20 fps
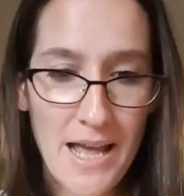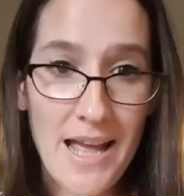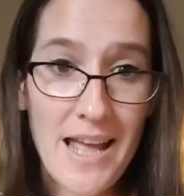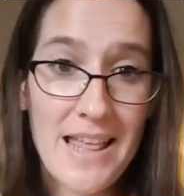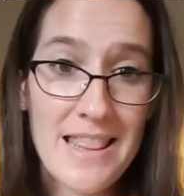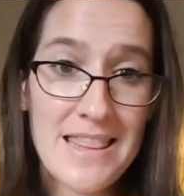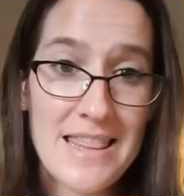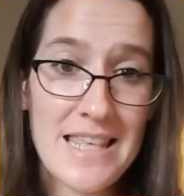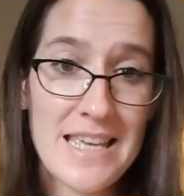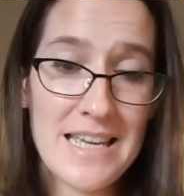
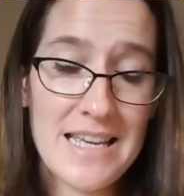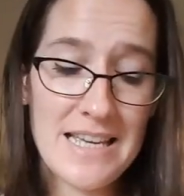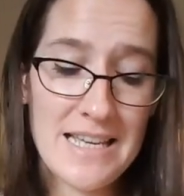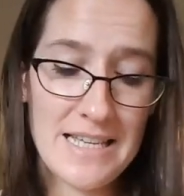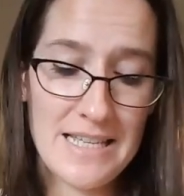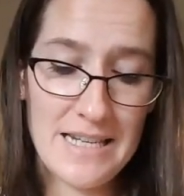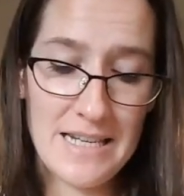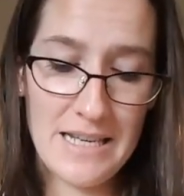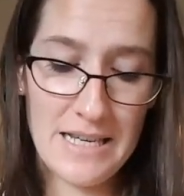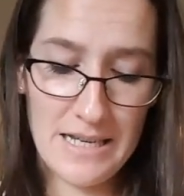And
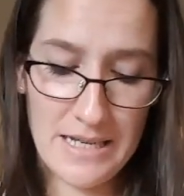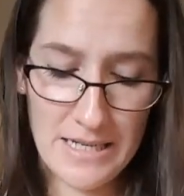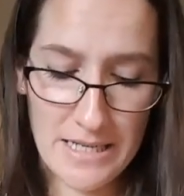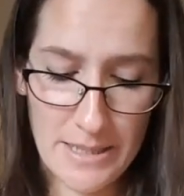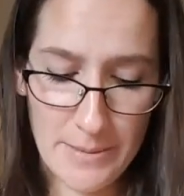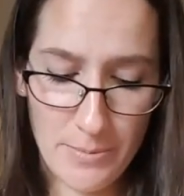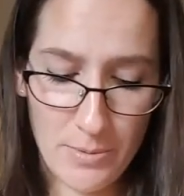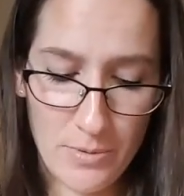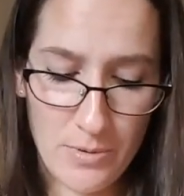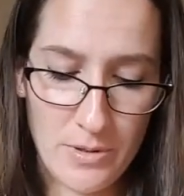then
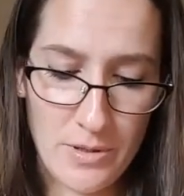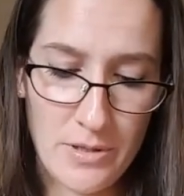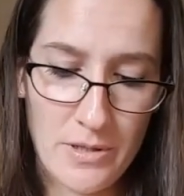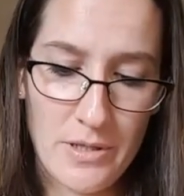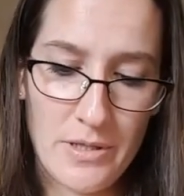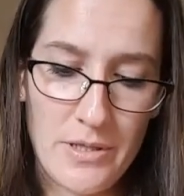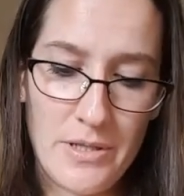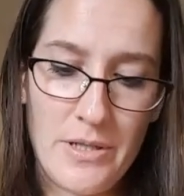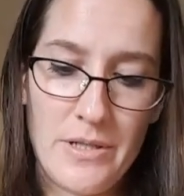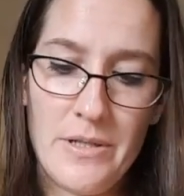I
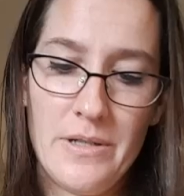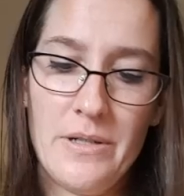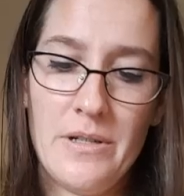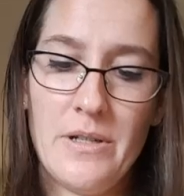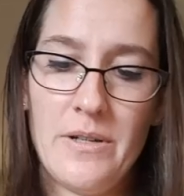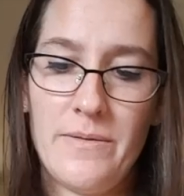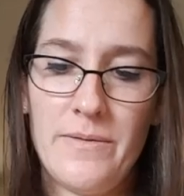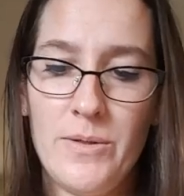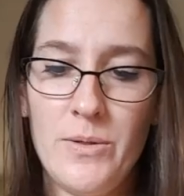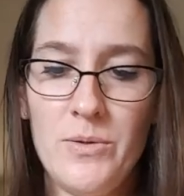bought
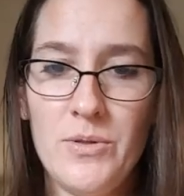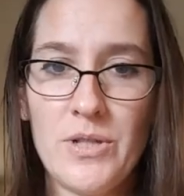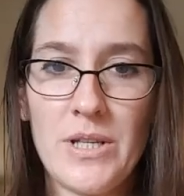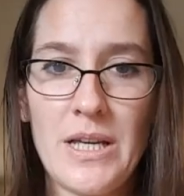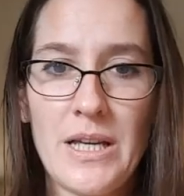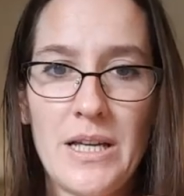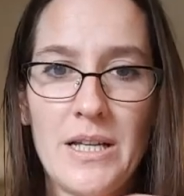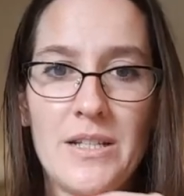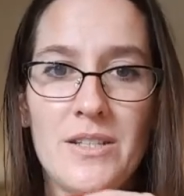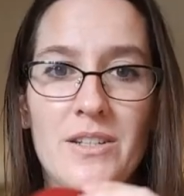a few
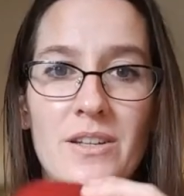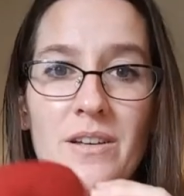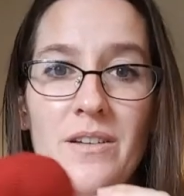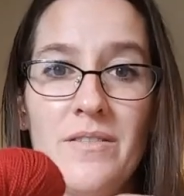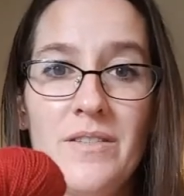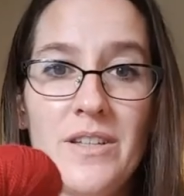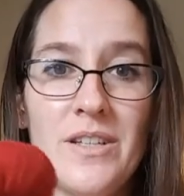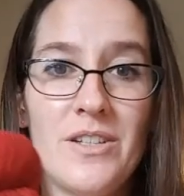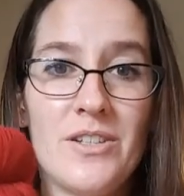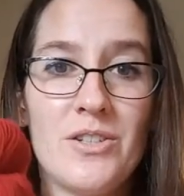skeins
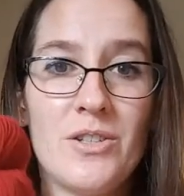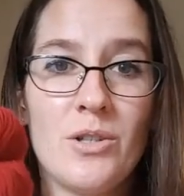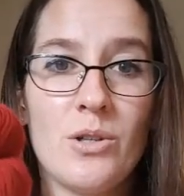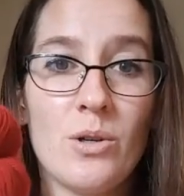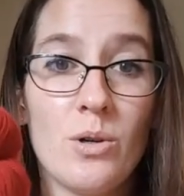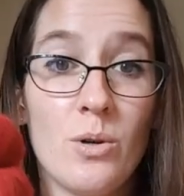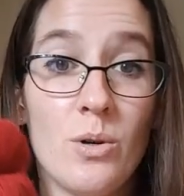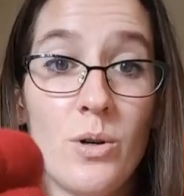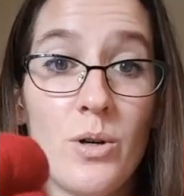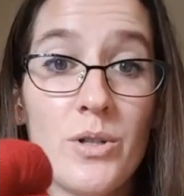of this
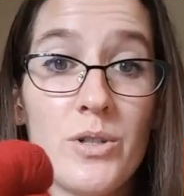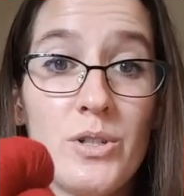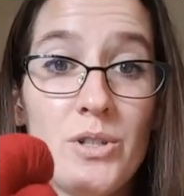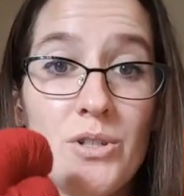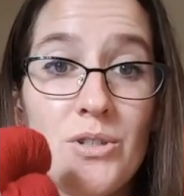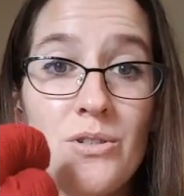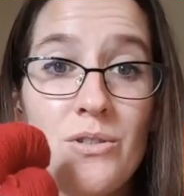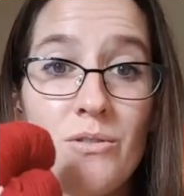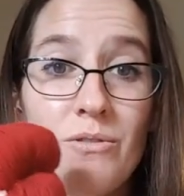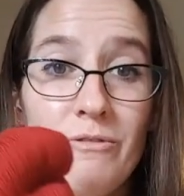
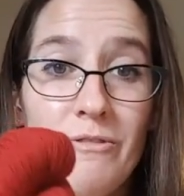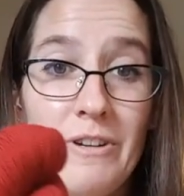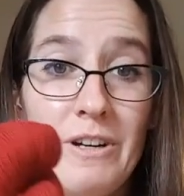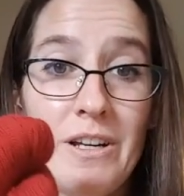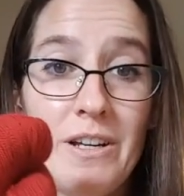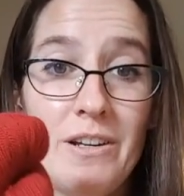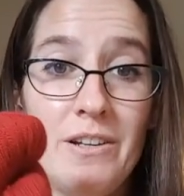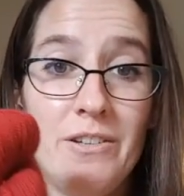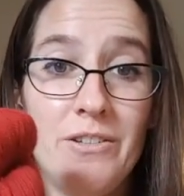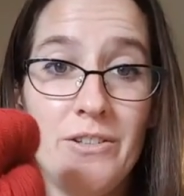gorgeous
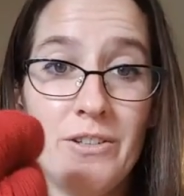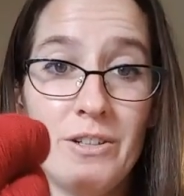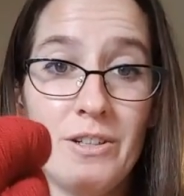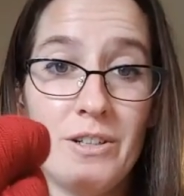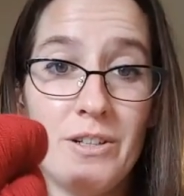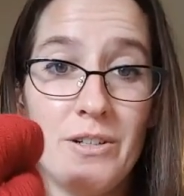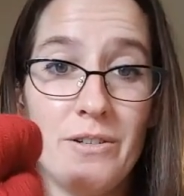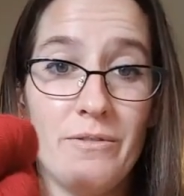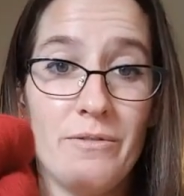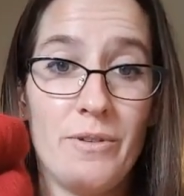red
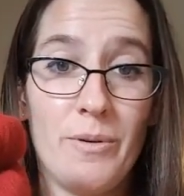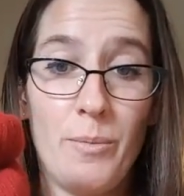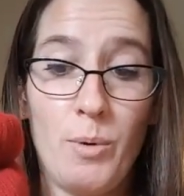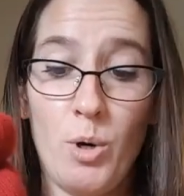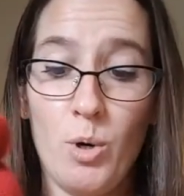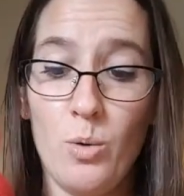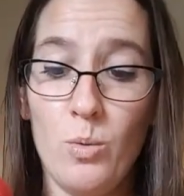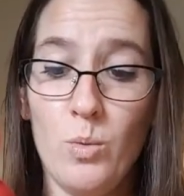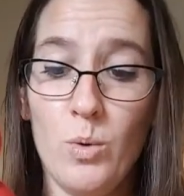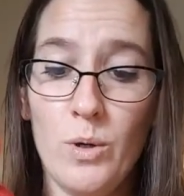yarn from
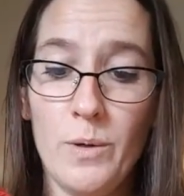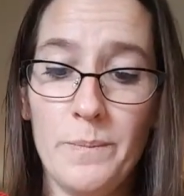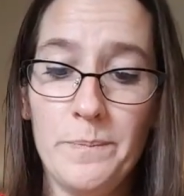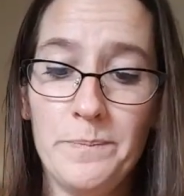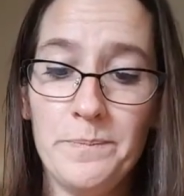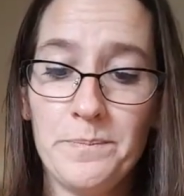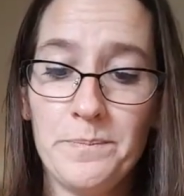Wool.